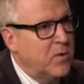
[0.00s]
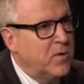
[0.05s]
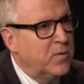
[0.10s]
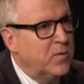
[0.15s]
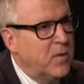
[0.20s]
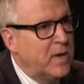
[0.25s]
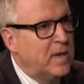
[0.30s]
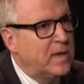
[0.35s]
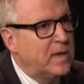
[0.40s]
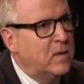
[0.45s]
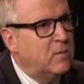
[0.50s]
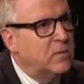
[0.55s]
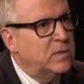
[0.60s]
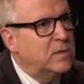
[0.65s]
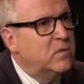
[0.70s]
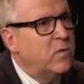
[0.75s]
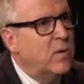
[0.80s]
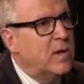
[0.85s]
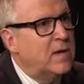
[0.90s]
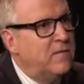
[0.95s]
birth rate then
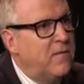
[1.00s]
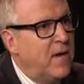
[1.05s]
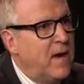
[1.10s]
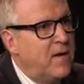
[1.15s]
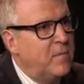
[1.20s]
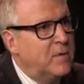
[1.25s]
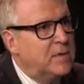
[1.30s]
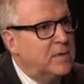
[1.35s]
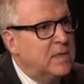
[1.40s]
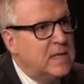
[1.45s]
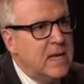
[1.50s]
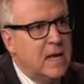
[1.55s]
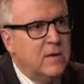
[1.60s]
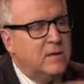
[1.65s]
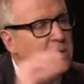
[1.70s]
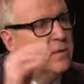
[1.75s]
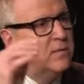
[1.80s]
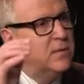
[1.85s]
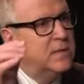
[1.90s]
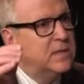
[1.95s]
was 25%. Now
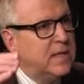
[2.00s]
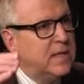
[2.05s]
it's over